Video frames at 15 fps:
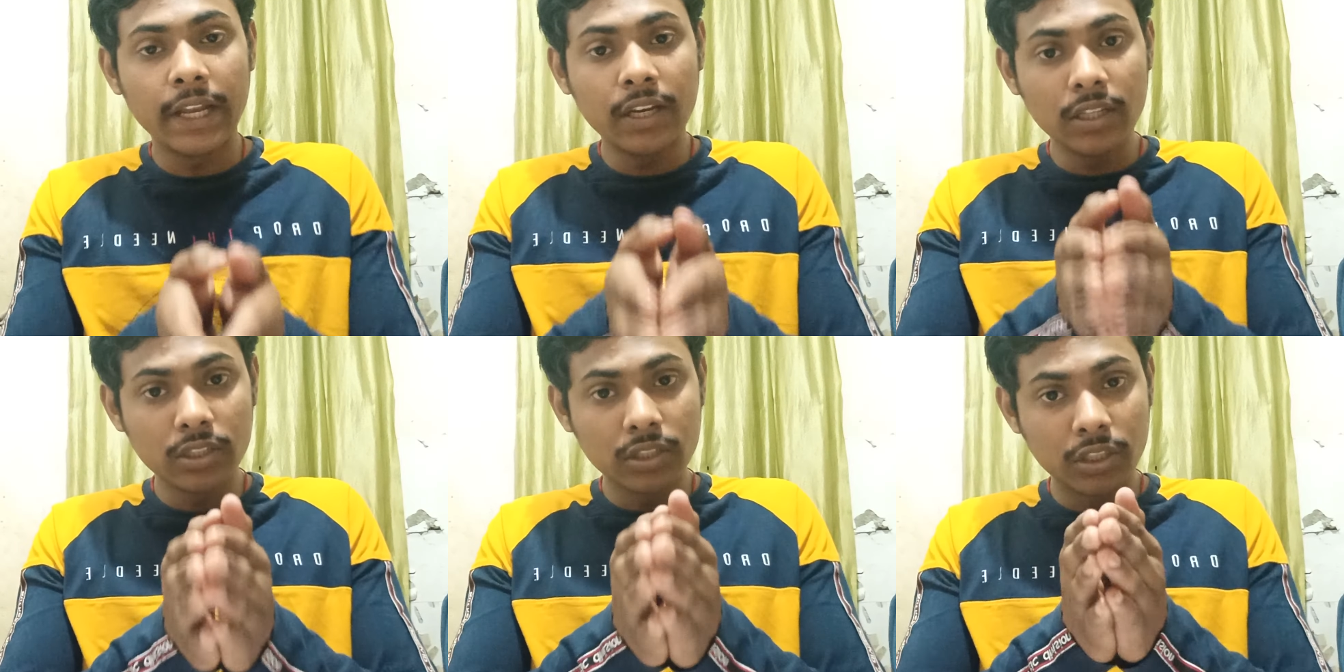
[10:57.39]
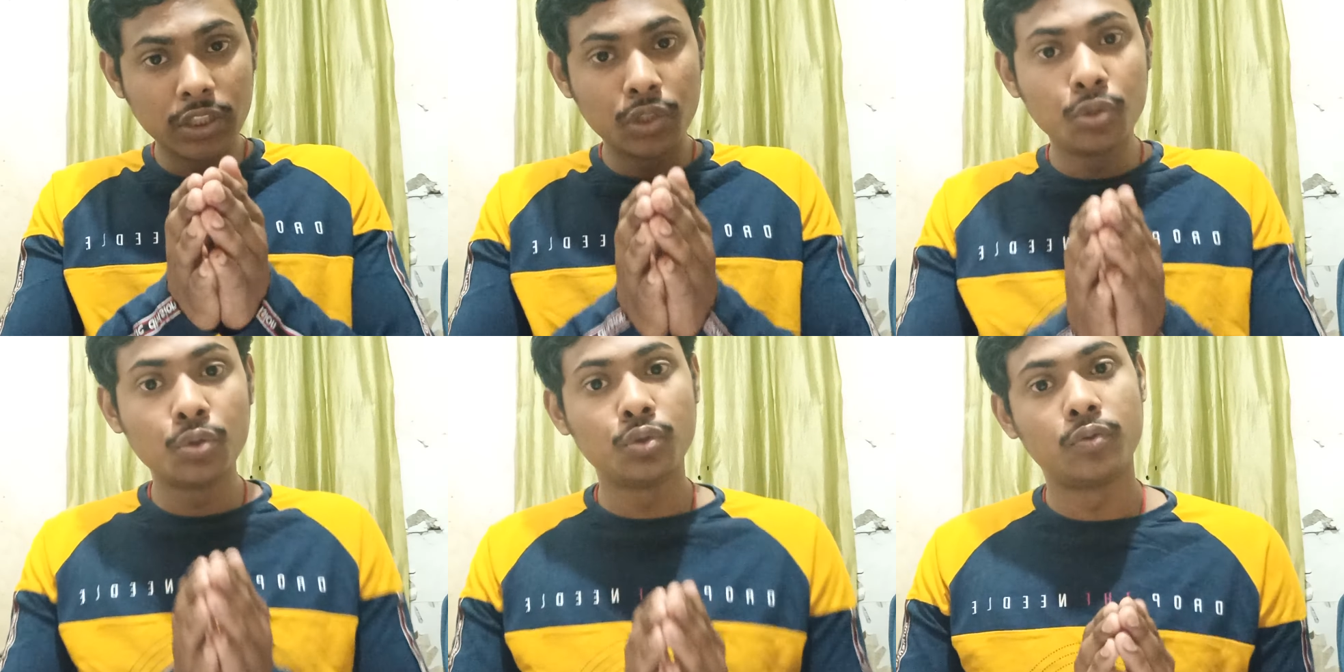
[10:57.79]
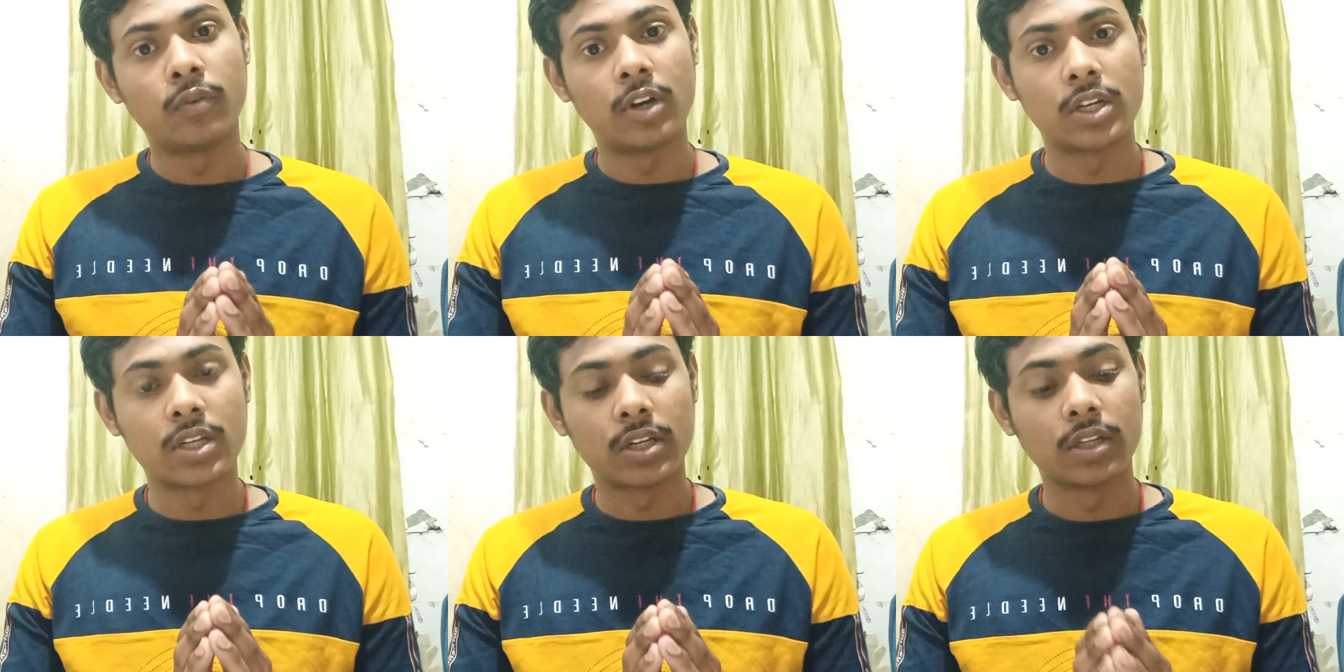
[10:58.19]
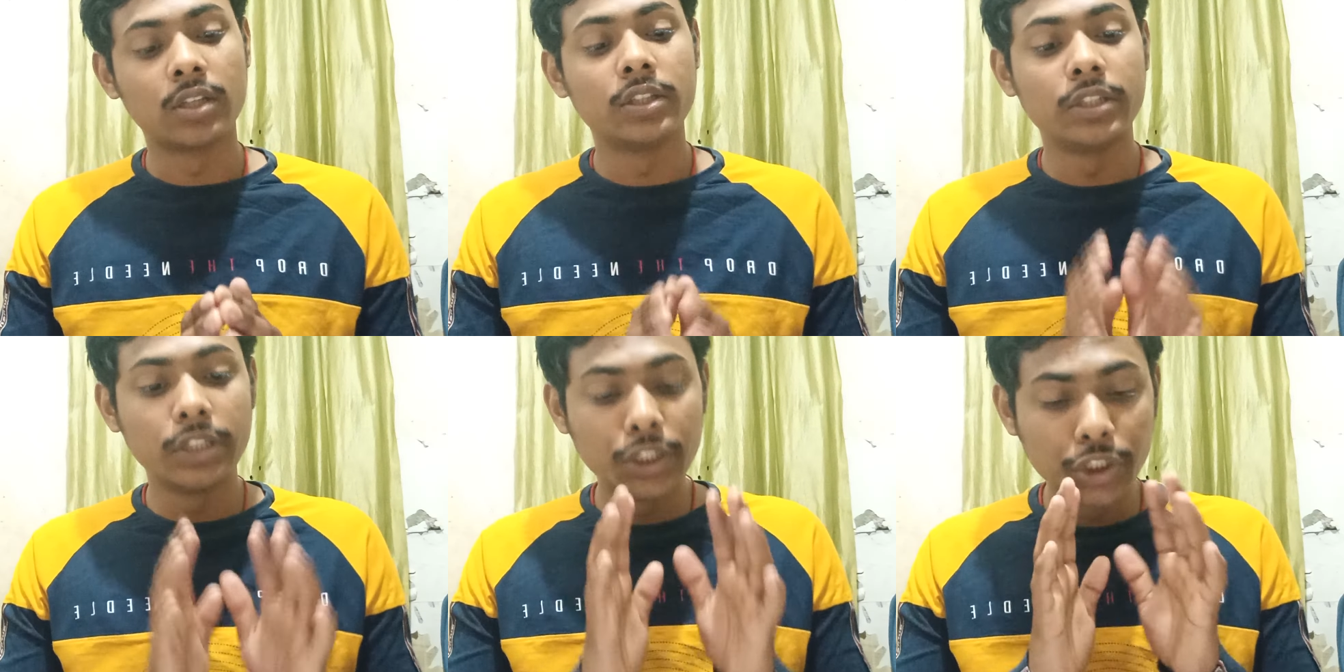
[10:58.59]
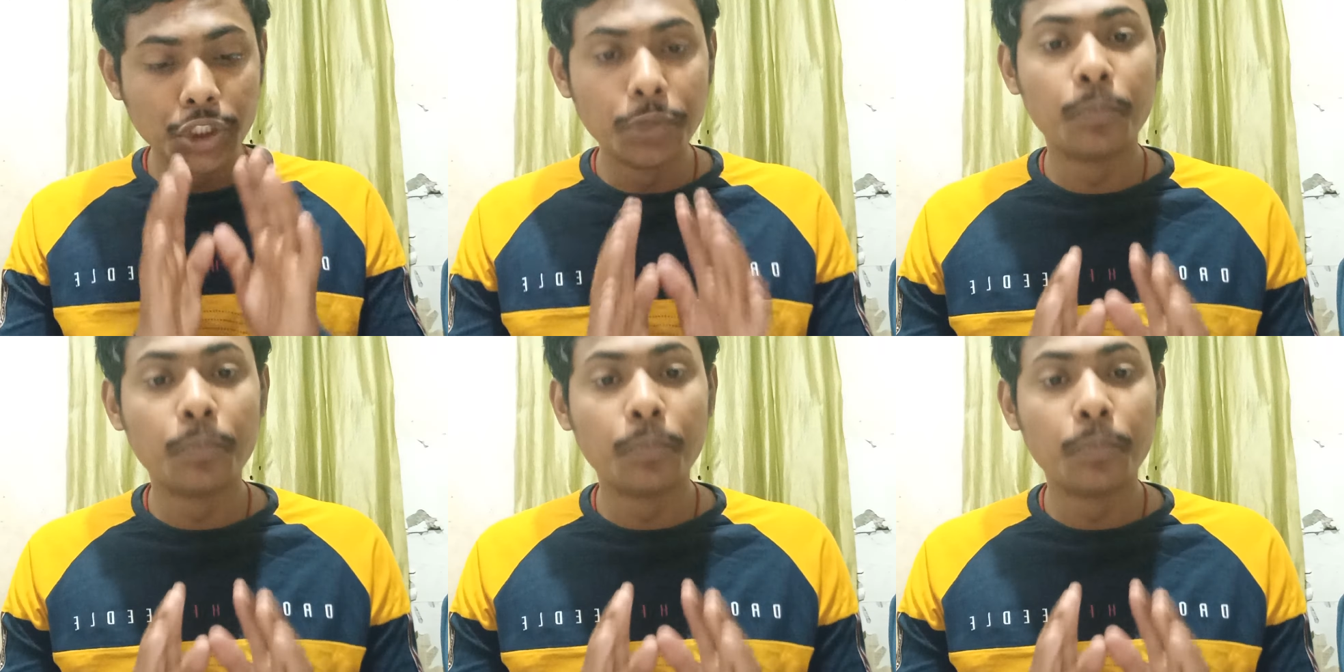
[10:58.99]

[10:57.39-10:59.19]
and reuse water. It's